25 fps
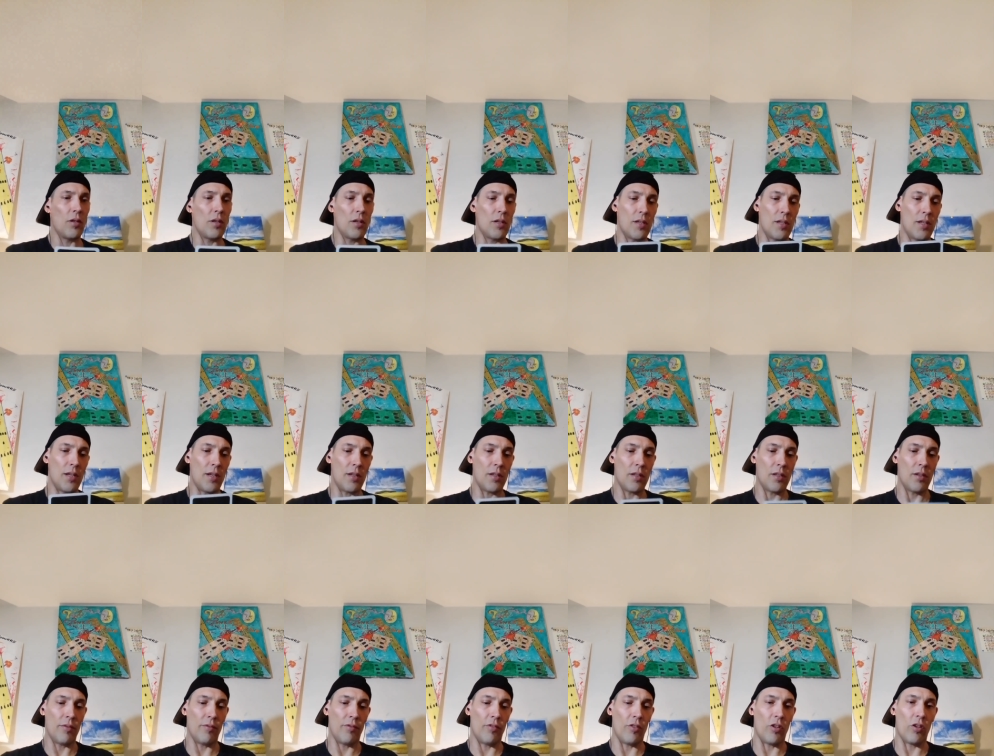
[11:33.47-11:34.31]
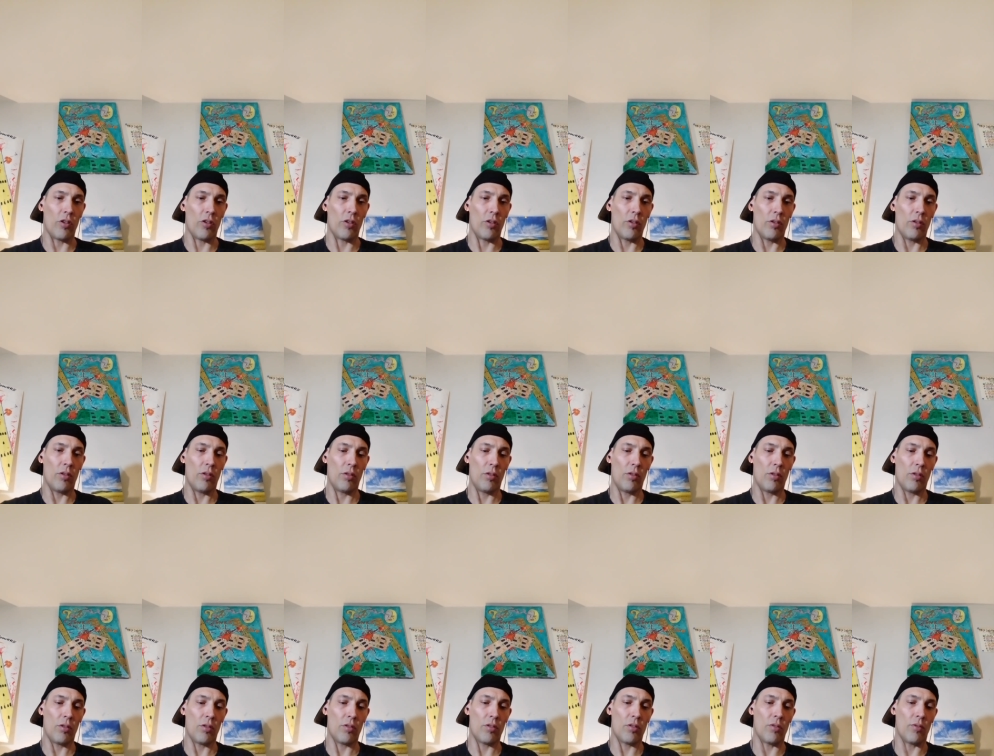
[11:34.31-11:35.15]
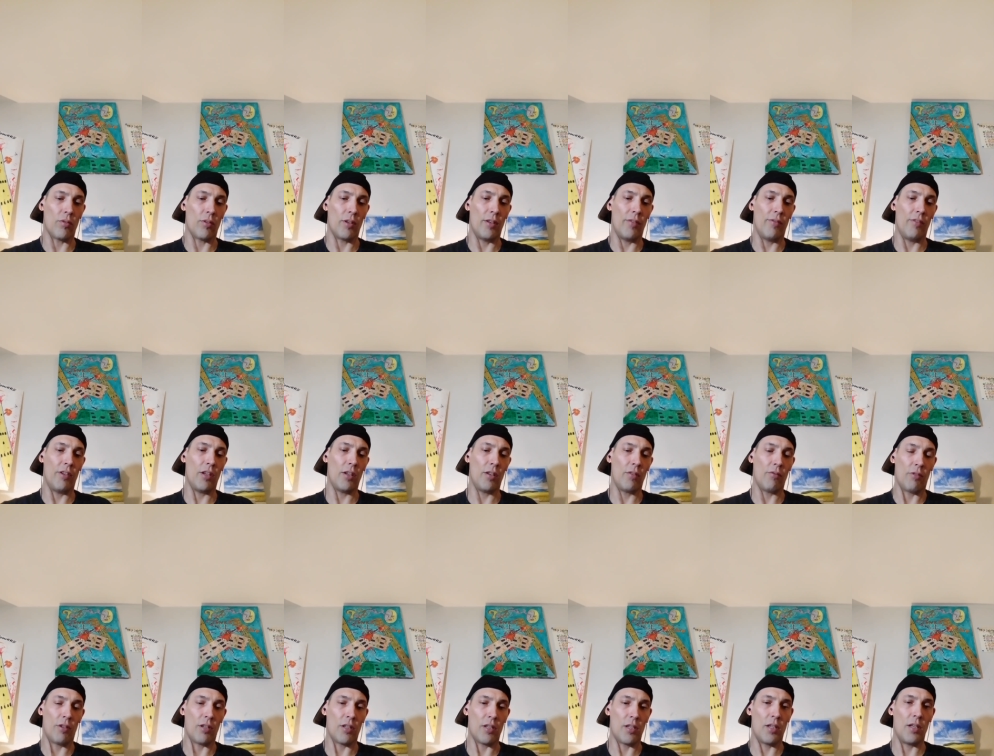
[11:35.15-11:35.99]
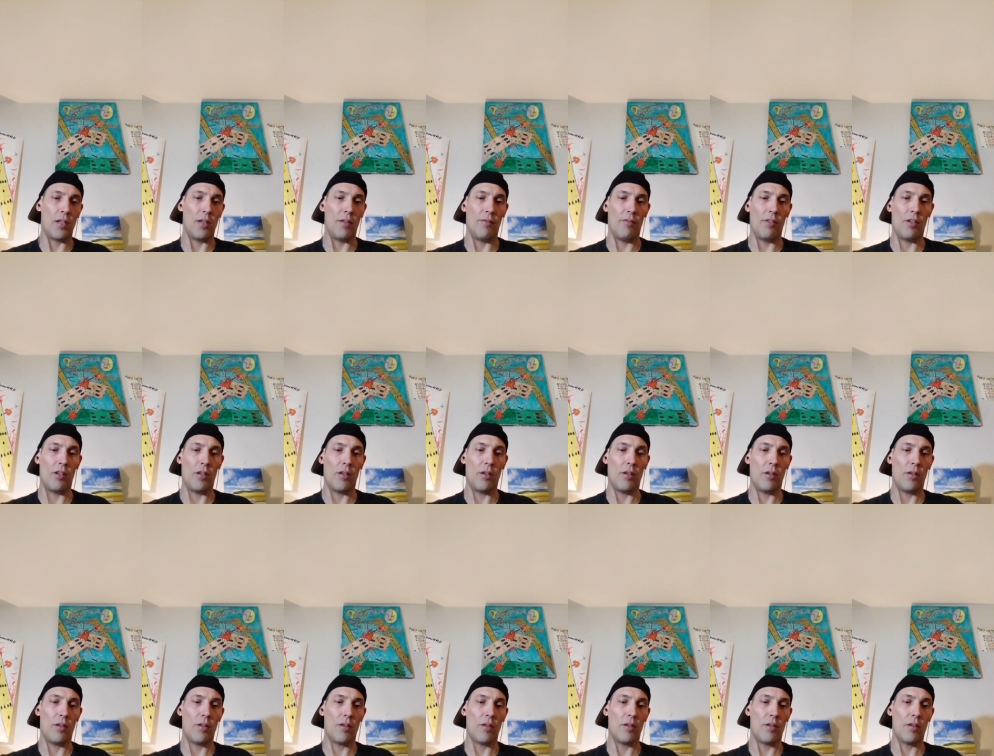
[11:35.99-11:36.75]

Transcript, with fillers: Six of Earth, so giving and receiving.